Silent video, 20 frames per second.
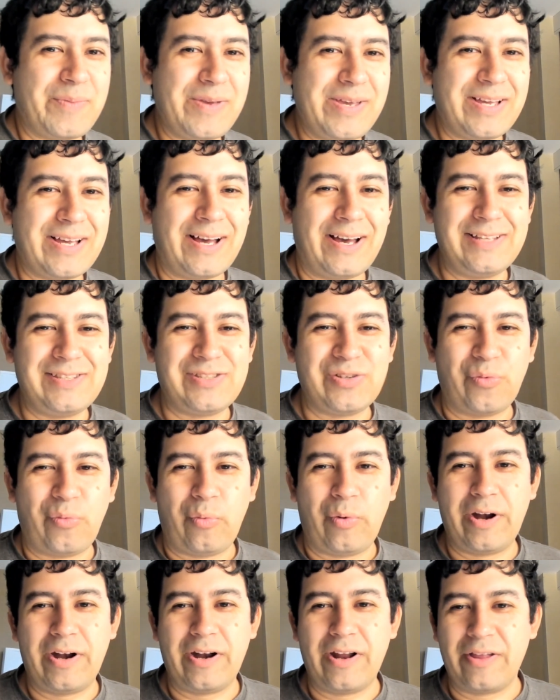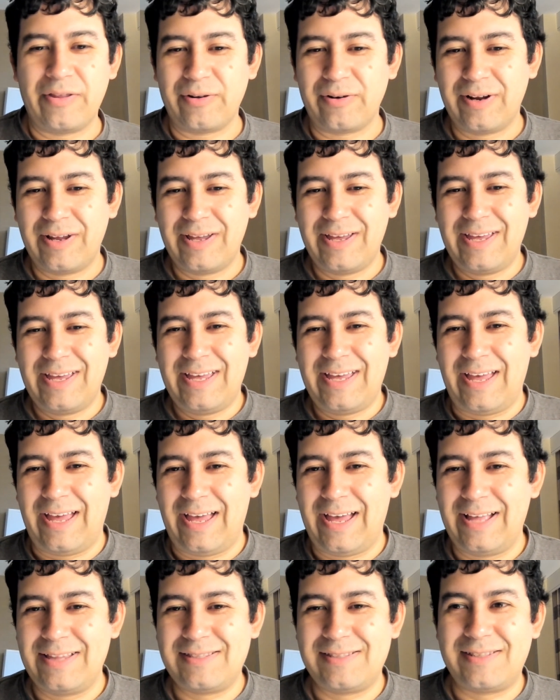be kind to one another,
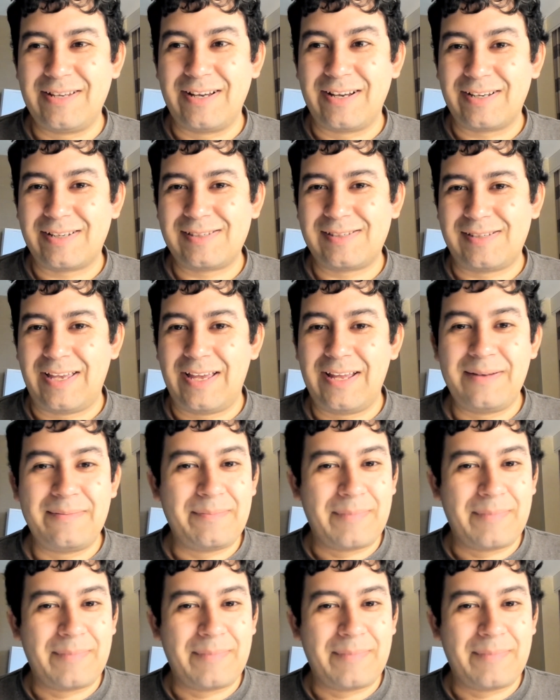and Ducks and